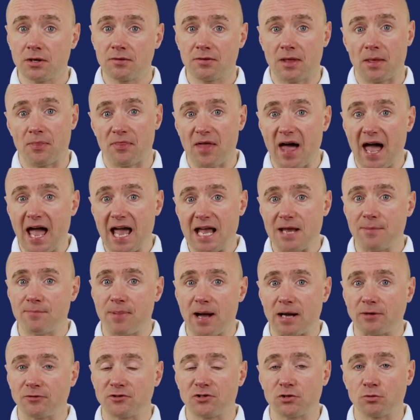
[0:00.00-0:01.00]
then that
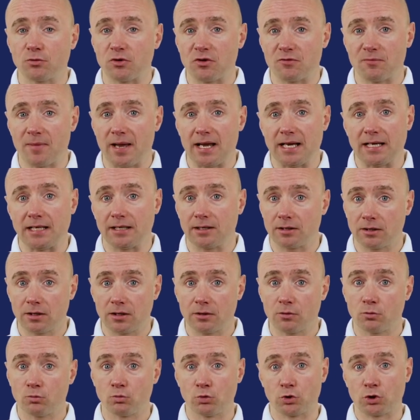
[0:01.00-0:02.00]
£8 that we've made
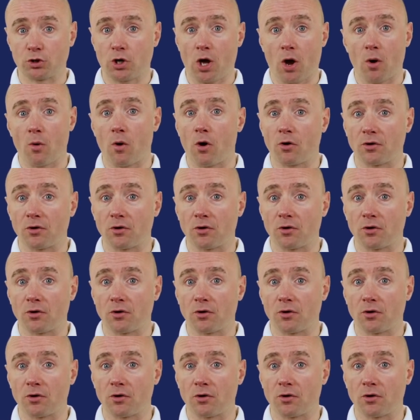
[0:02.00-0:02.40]
would go